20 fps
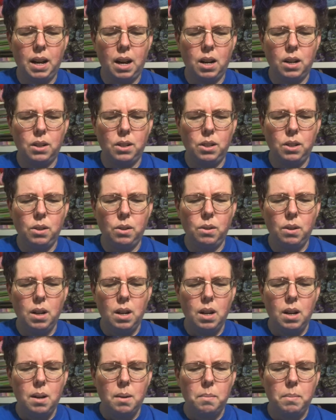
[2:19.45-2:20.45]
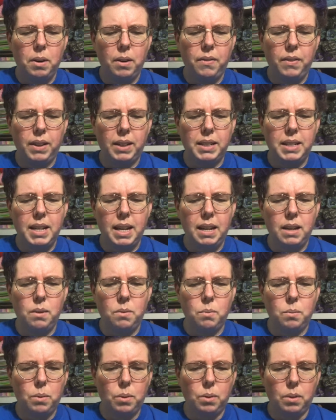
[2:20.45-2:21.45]
our new Perfect
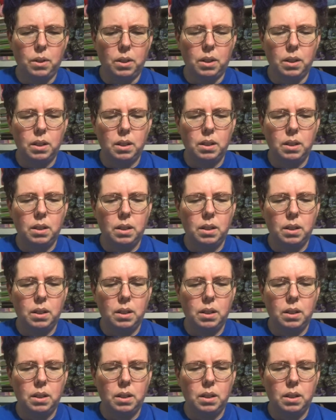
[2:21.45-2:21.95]
10 ruler.